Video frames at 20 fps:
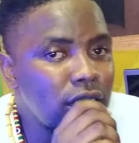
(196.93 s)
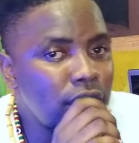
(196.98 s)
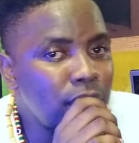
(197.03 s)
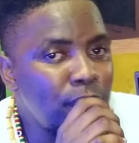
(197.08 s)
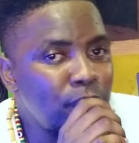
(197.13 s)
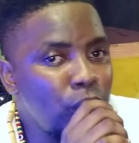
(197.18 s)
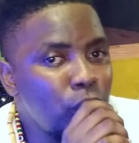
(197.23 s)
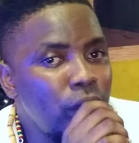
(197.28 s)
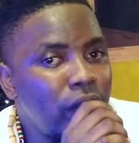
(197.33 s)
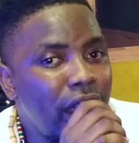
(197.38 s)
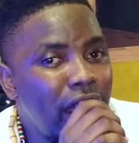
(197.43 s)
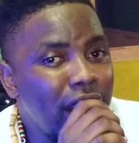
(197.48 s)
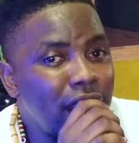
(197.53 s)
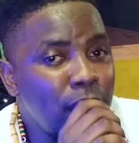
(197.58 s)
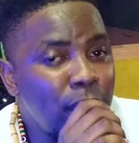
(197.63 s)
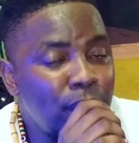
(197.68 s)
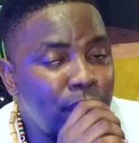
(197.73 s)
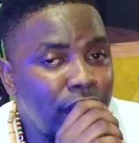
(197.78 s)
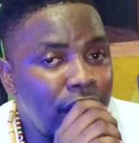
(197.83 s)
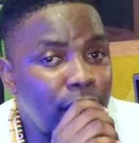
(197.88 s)
to put in
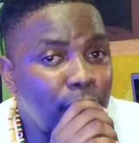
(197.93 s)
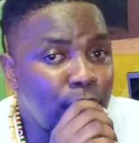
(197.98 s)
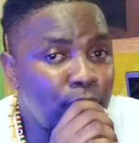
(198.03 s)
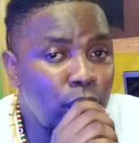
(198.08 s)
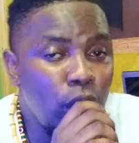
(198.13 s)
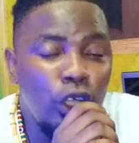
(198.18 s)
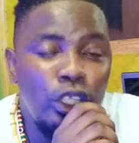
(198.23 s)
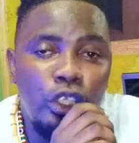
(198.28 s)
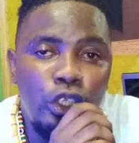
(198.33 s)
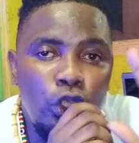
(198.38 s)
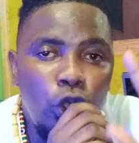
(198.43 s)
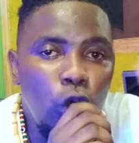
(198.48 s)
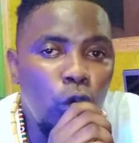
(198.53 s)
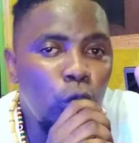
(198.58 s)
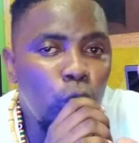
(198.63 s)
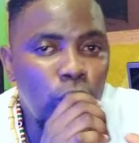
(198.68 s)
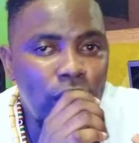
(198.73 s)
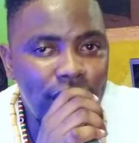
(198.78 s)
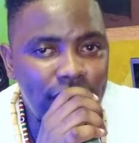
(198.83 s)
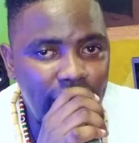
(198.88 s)
a plate, but don't
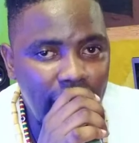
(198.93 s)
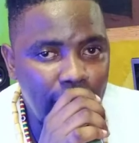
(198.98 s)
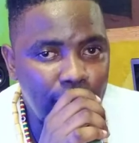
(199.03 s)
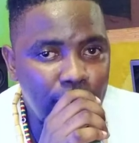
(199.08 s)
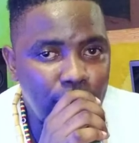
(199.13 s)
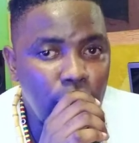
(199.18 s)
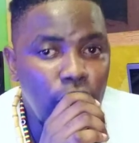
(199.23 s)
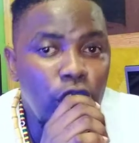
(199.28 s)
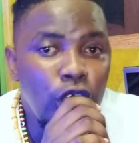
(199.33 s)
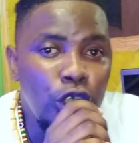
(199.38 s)
cook them.